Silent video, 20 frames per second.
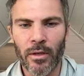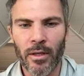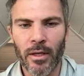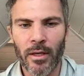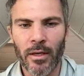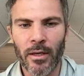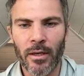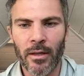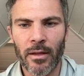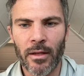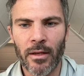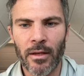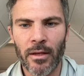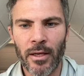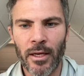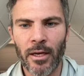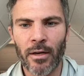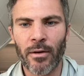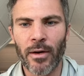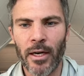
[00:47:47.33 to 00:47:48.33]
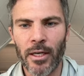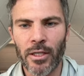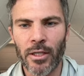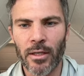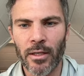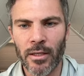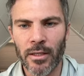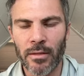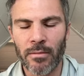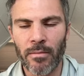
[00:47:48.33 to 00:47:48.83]
the iteration
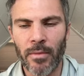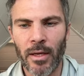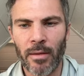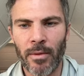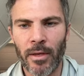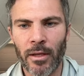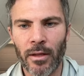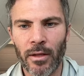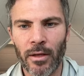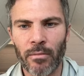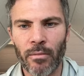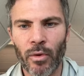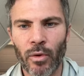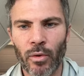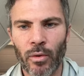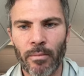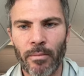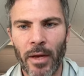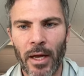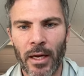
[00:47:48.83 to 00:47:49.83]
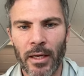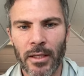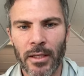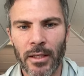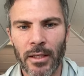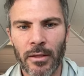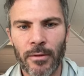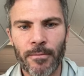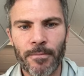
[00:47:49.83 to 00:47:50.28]
is maybe a little more baked in.